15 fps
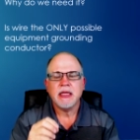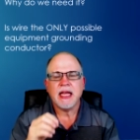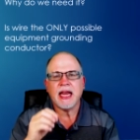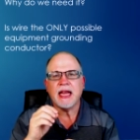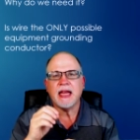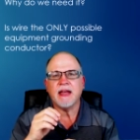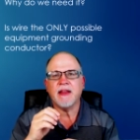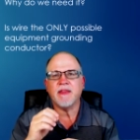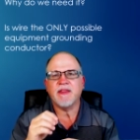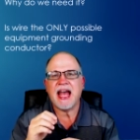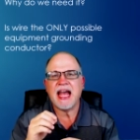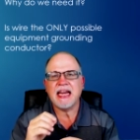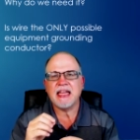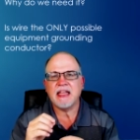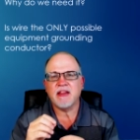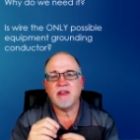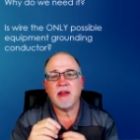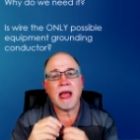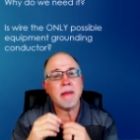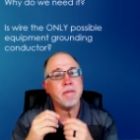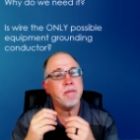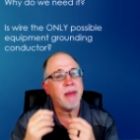And that is
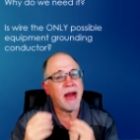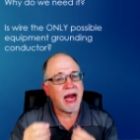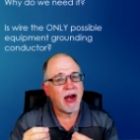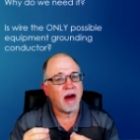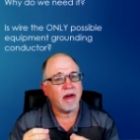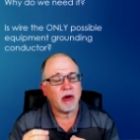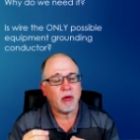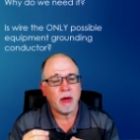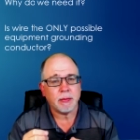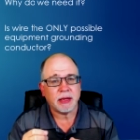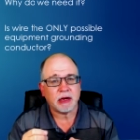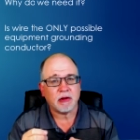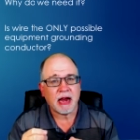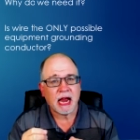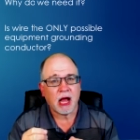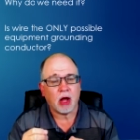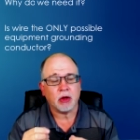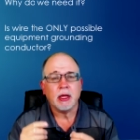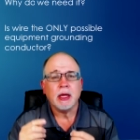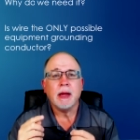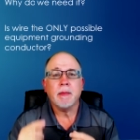a bare equipment ground,